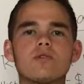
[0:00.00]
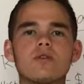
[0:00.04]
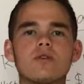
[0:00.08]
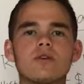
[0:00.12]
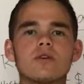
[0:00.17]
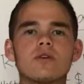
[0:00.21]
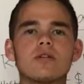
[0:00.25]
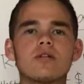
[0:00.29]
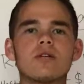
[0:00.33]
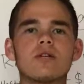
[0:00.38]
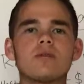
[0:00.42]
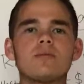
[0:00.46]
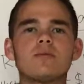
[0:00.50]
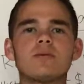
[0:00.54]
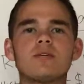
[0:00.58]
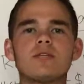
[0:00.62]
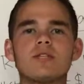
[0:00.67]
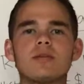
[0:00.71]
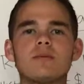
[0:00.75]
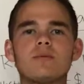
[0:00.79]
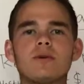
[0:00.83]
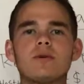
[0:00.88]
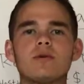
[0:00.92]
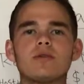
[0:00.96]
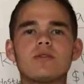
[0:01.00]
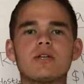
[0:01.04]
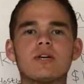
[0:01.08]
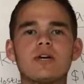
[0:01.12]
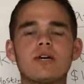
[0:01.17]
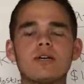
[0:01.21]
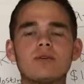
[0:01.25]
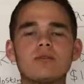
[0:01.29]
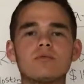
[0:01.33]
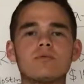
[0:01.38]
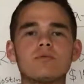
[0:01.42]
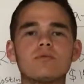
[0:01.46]
talk a little bit about
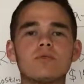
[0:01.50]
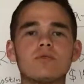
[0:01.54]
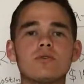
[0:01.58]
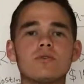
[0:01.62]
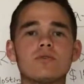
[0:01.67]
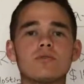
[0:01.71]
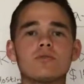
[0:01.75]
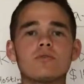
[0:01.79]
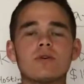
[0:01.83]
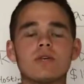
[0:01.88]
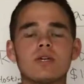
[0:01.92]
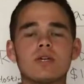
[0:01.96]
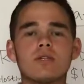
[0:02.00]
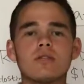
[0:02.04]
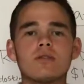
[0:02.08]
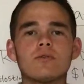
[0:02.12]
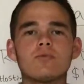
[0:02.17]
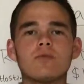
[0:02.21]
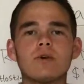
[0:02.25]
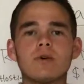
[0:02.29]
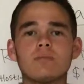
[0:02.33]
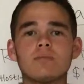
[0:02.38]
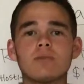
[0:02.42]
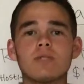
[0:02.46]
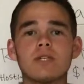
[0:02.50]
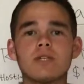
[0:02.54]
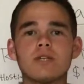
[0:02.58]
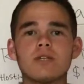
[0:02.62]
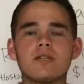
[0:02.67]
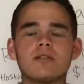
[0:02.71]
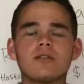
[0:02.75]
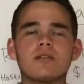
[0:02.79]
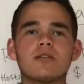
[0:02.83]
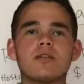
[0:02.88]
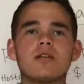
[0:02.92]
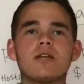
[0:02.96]
how do you create a website,